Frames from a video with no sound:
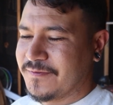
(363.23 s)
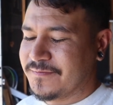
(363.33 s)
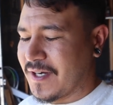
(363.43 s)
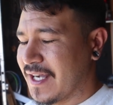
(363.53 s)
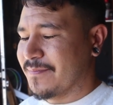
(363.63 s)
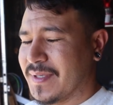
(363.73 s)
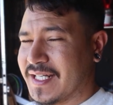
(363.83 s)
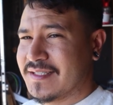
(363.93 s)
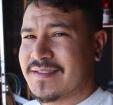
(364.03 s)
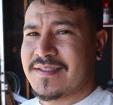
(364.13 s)
5
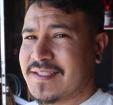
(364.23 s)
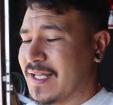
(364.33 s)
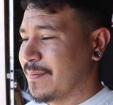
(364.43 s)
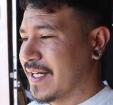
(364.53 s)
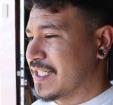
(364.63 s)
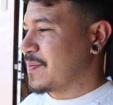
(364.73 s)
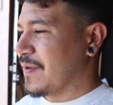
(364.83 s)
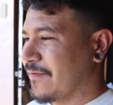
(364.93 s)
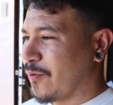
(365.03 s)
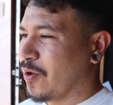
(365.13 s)
minutes, 10 minutes
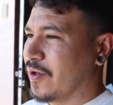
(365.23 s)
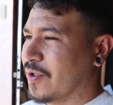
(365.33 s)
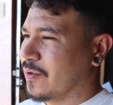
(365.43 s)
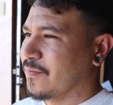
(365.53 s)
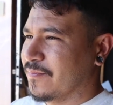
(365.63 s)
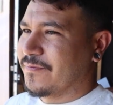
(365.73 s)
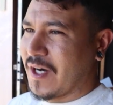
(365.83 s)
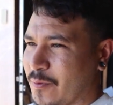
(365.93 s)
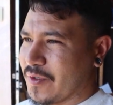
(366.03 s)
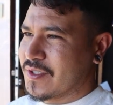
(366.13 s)
before
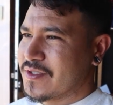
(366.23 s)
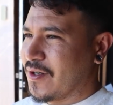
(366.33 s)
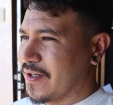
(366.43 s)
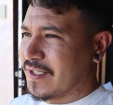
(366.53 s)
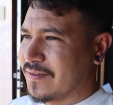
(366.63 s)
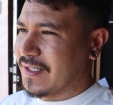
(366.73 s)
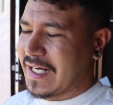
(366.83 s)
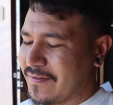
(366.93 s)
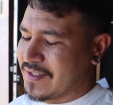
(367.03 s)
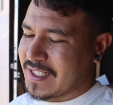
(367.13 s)
fireworks started and
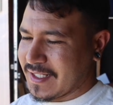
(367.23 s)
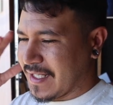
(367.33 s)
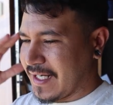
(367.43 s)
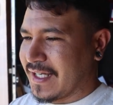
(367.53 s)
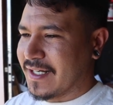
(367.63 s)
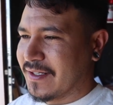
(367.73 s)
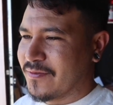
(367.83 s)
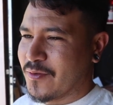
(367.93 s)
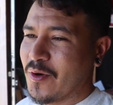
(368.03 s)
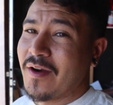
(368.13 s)
everything, and that kind
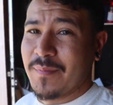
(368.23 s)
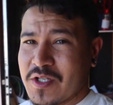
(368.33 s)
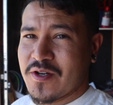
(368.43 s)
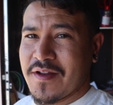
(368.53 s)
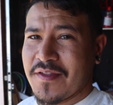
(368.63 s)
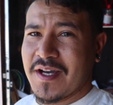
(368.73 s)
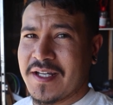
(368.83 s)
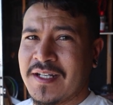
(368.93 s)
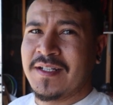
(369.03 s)
of threw off my train of thought,